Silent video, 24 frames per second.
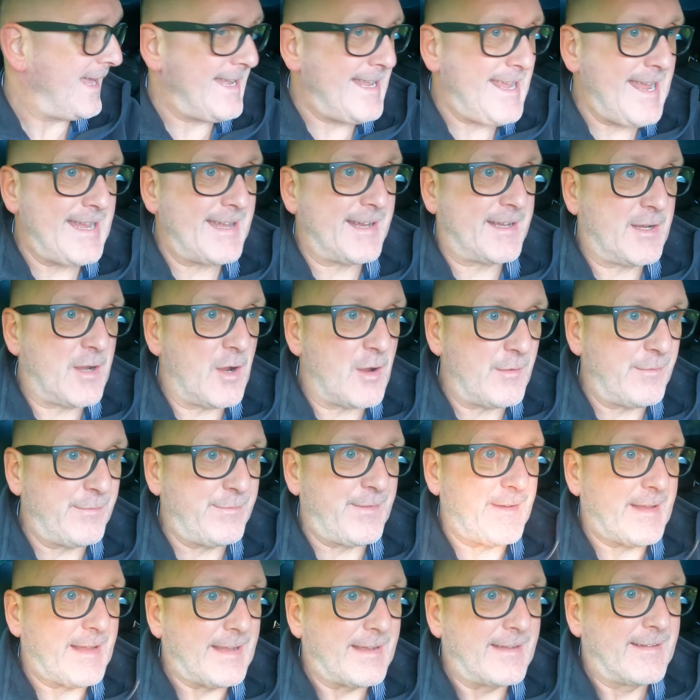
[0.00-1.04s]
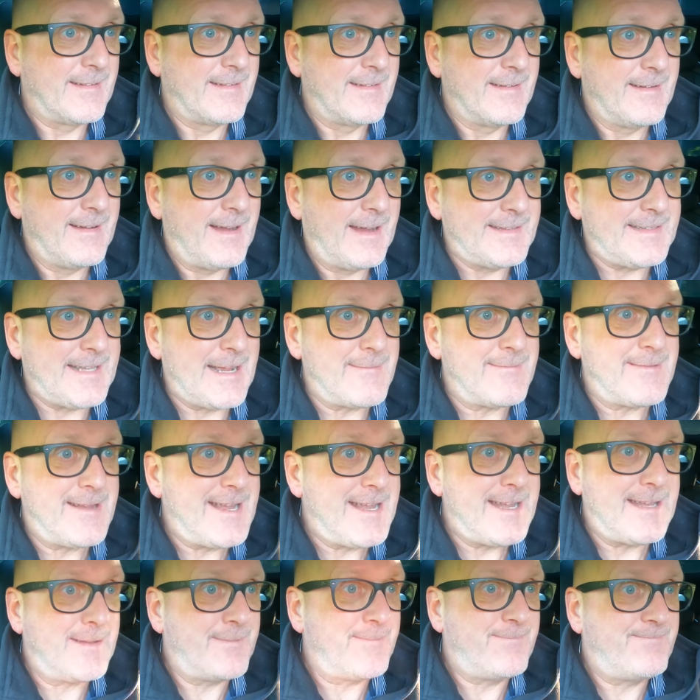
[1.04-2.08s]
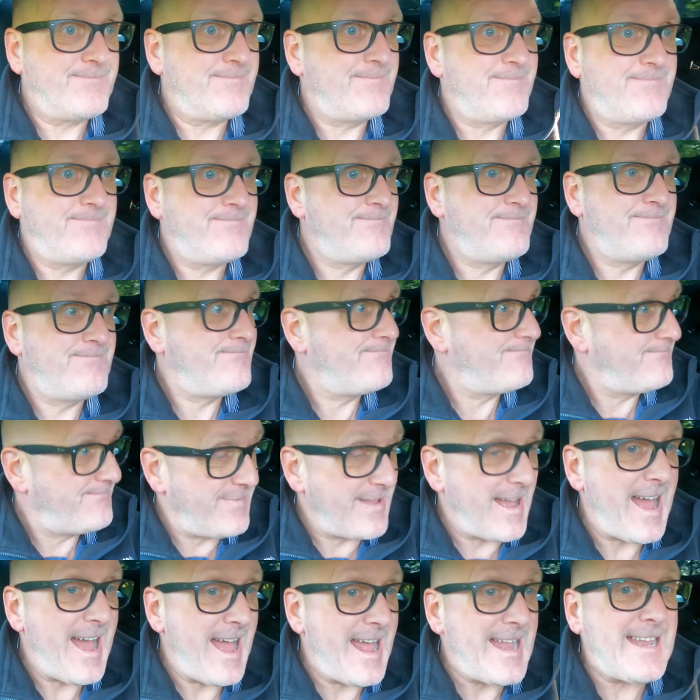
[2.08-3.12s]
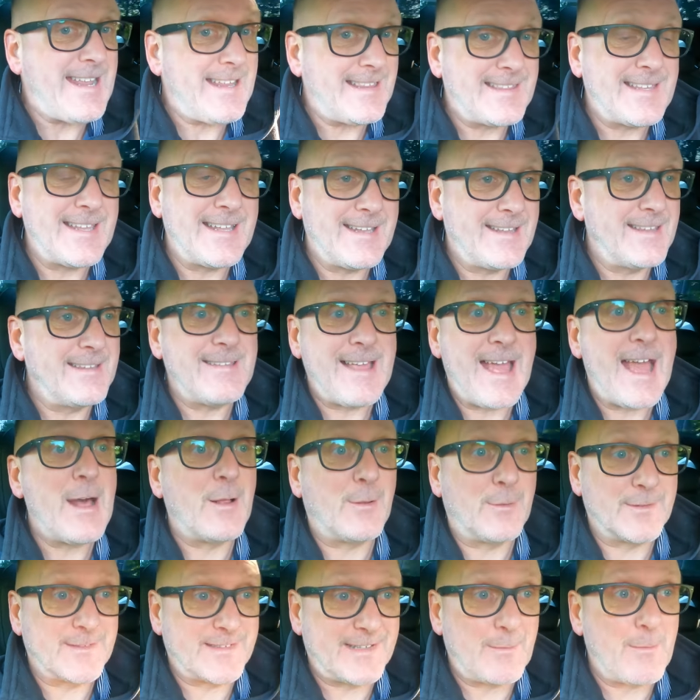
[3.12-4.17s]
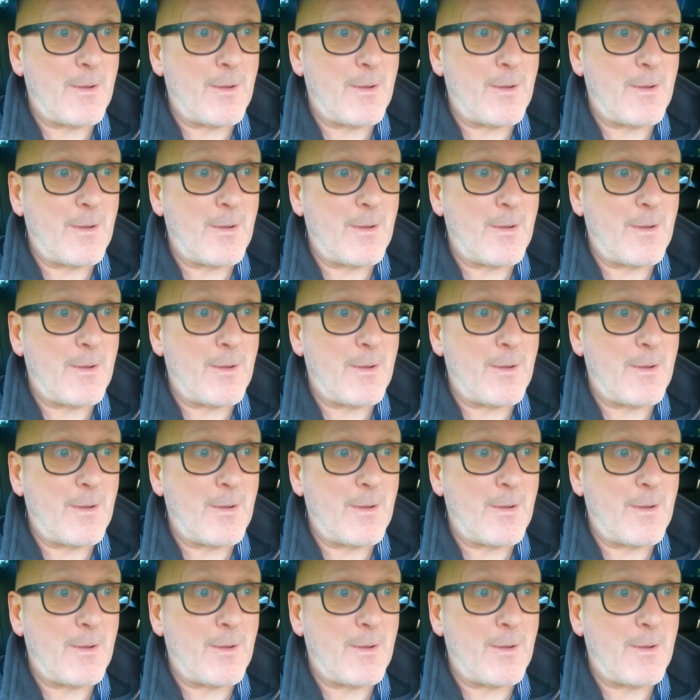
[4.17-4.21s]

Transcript: I need a coffee. Don't need anything else, I